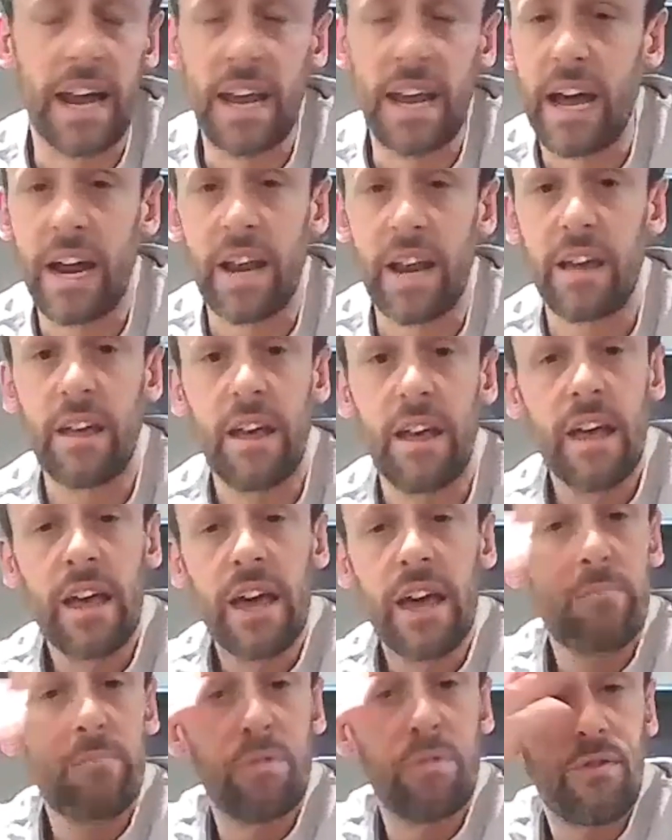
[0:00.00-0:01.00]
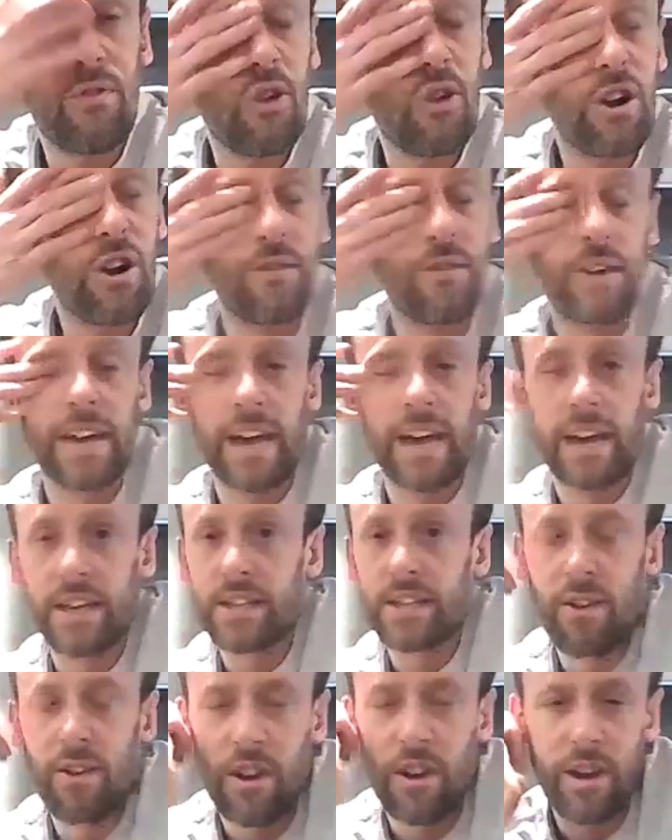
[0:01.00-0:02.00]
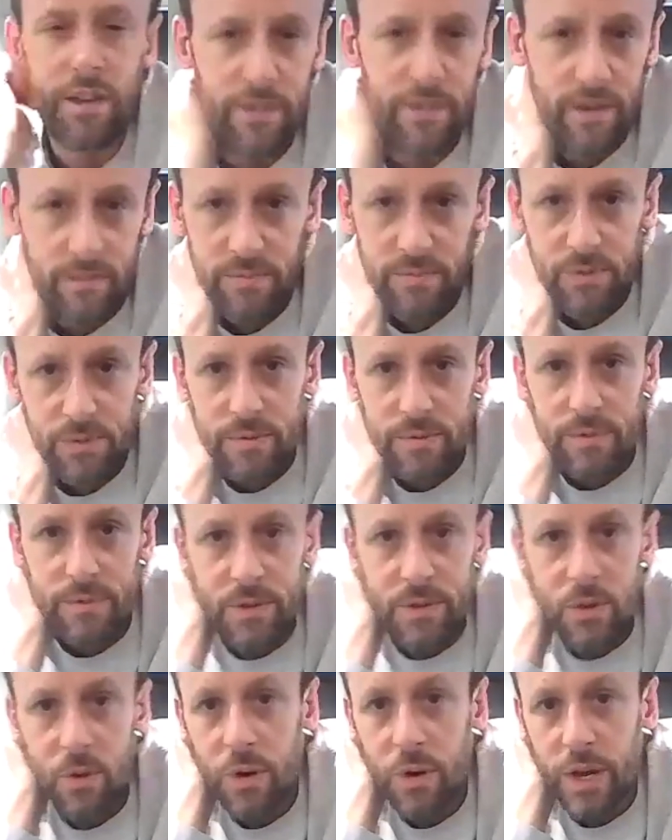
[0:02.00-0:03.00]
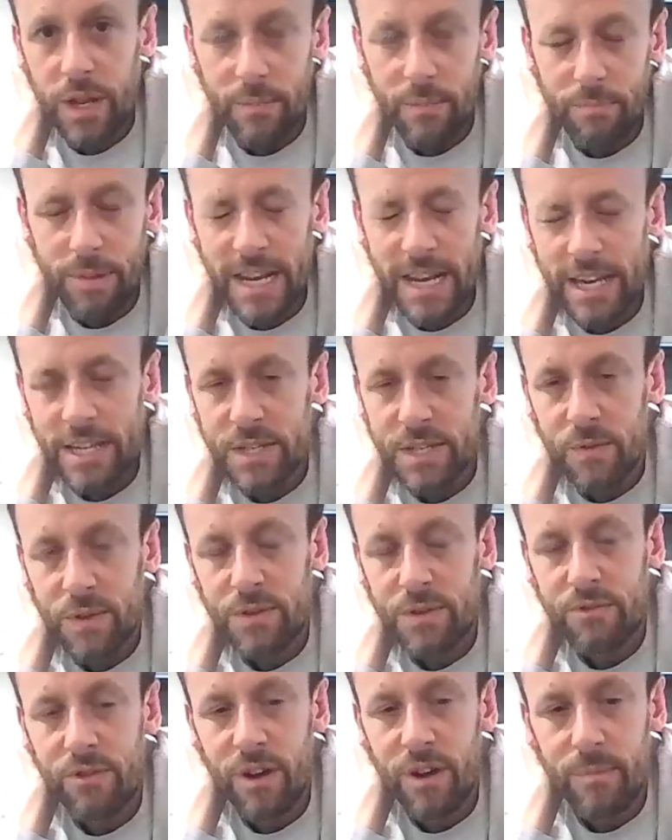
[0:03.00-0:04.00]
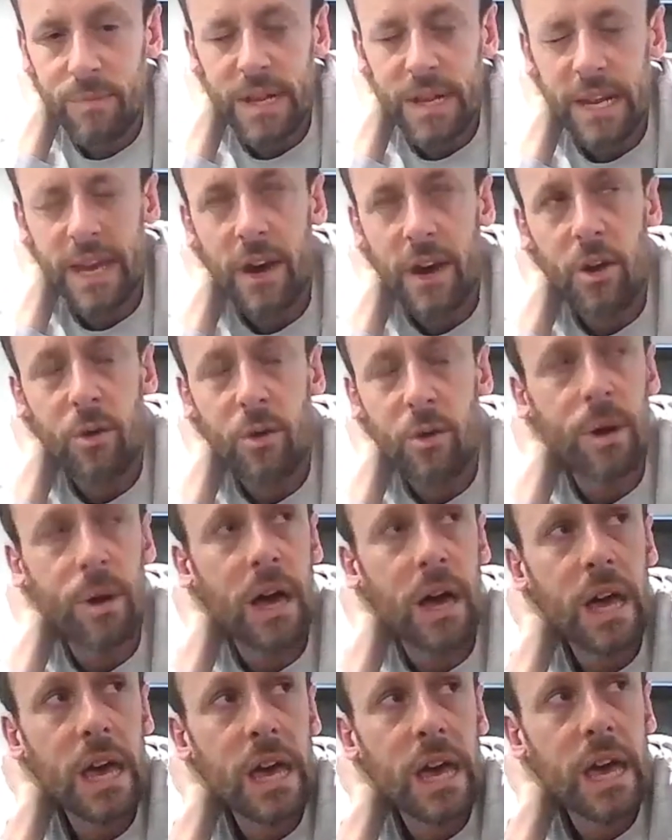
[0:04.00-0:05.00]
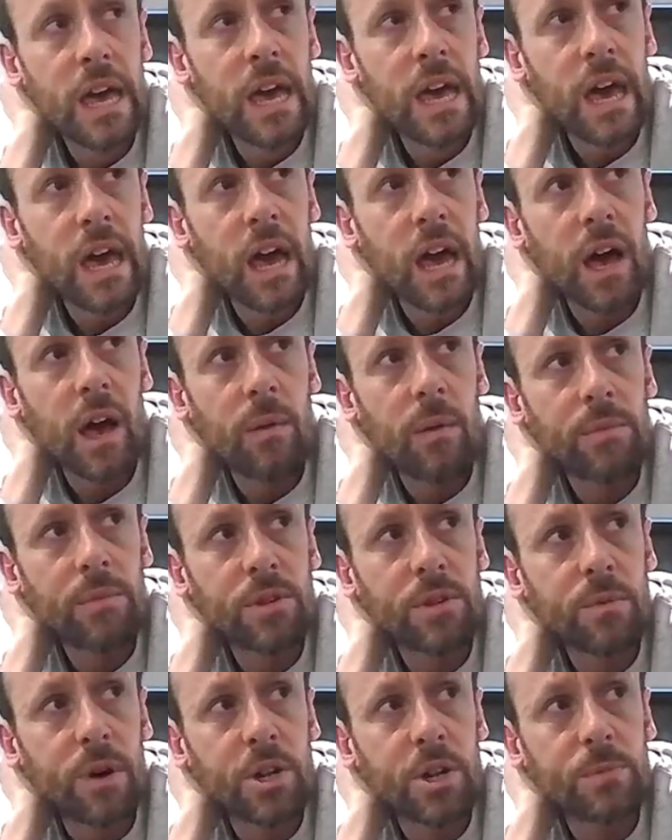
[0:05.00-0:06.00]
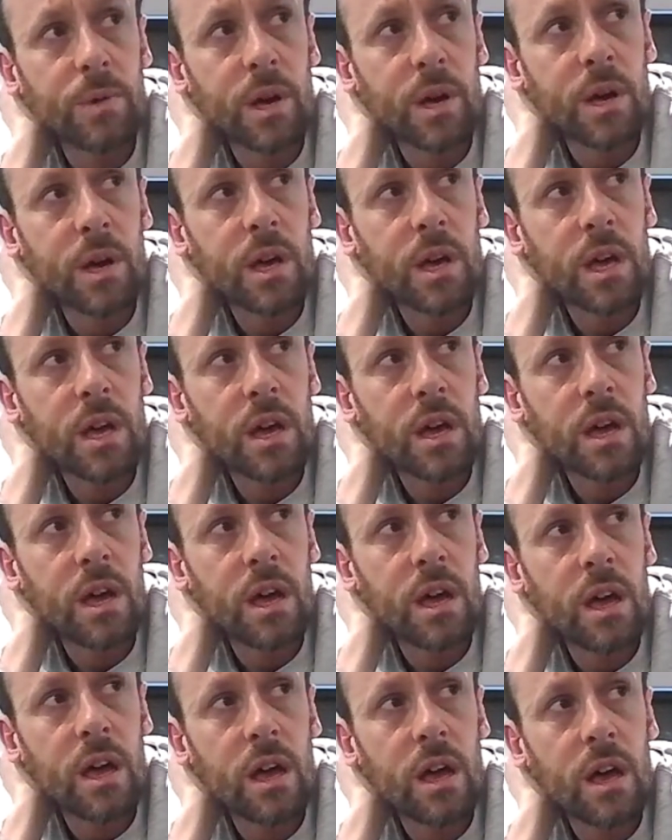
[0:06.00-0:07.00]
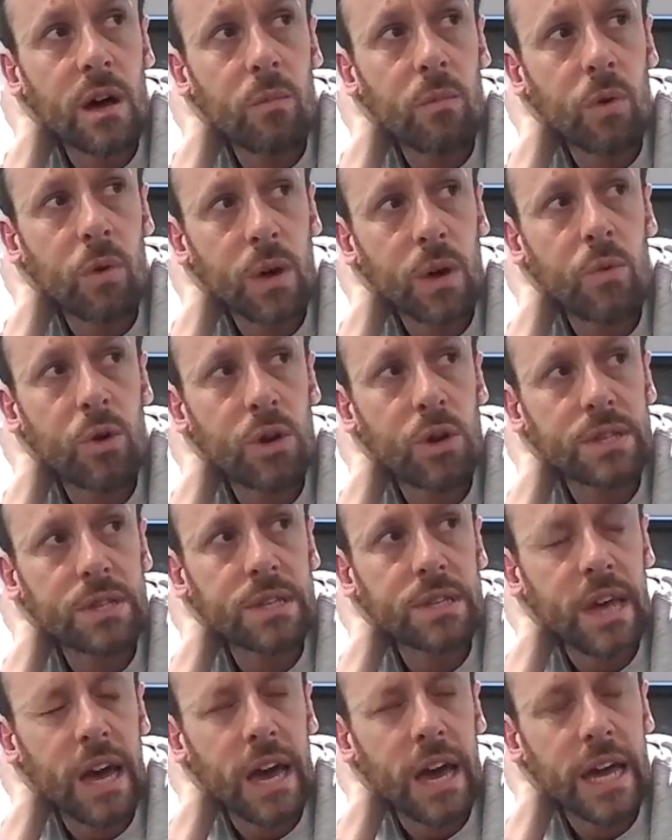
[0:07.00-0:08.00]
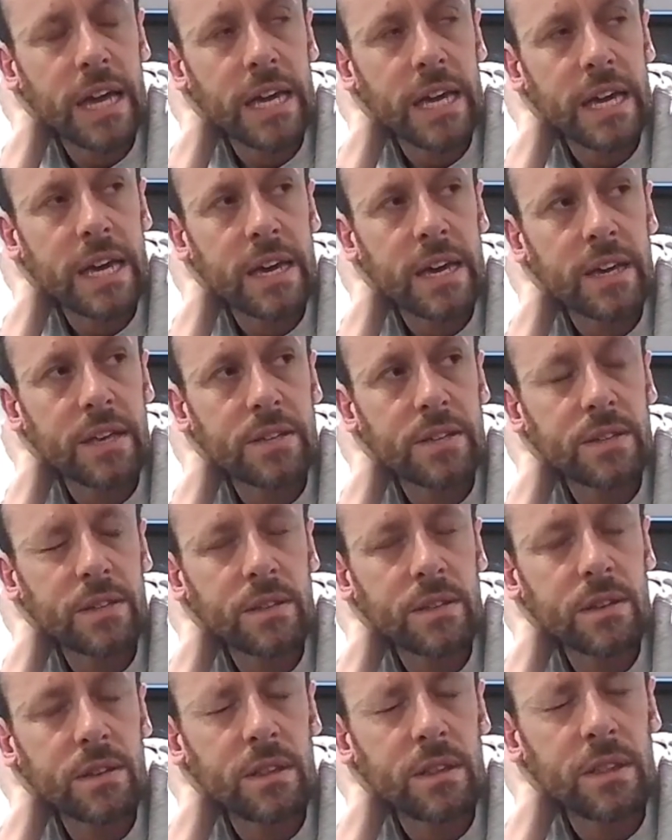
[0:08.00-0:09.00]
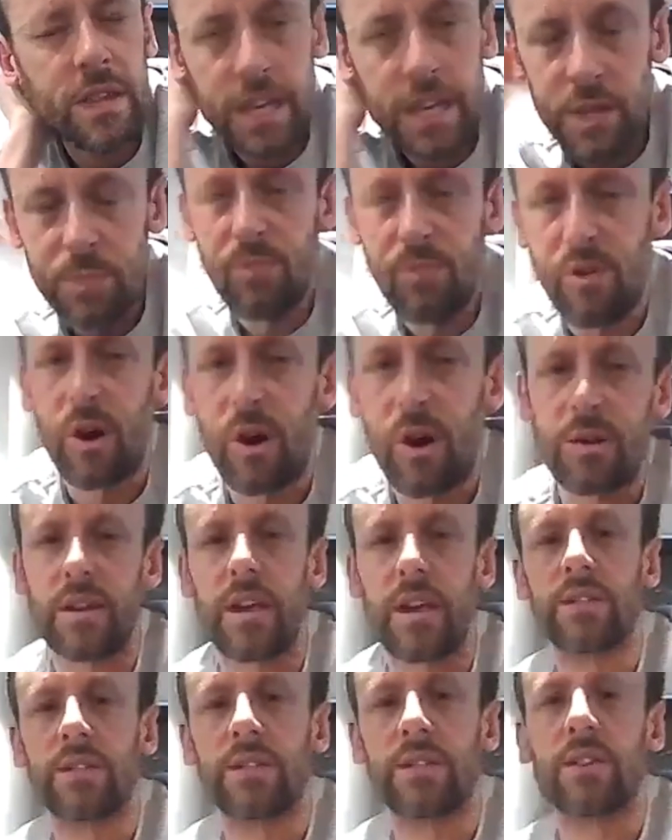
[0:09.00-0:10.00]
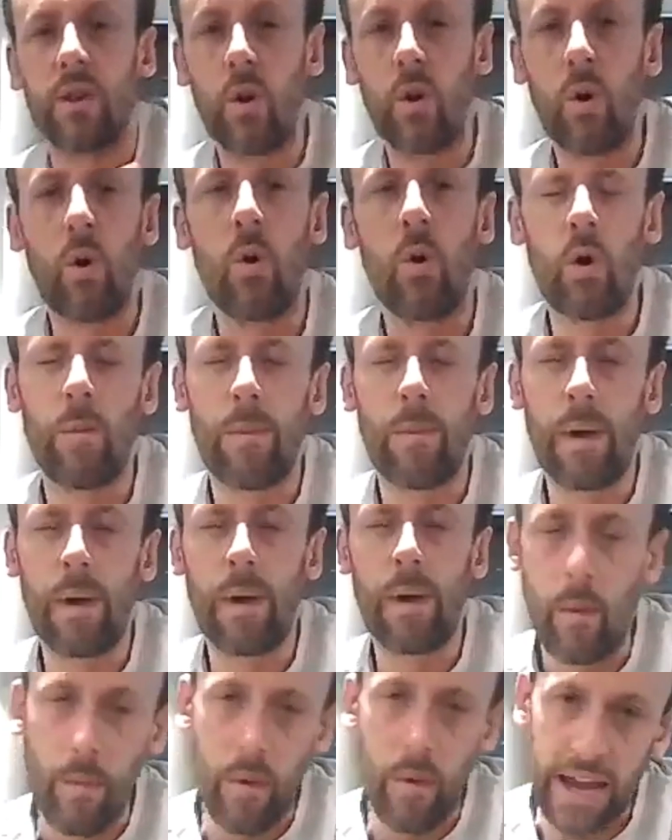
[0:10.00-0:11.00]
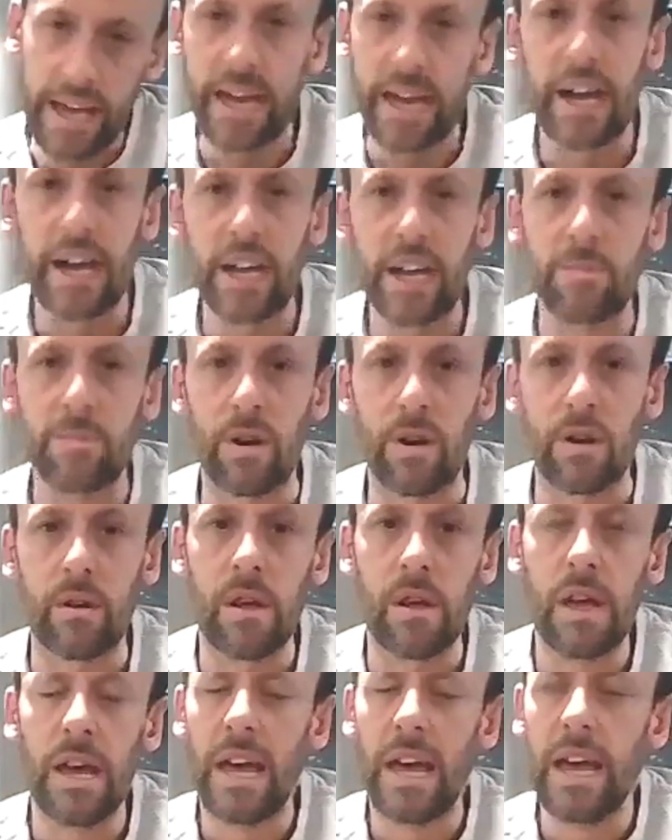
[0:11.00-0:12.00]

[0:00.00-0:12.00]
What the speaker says: And before I forget, sorry if I'm talking, and please do interrupt me, Leo, but too much. But what I would say is this process is all about engagement.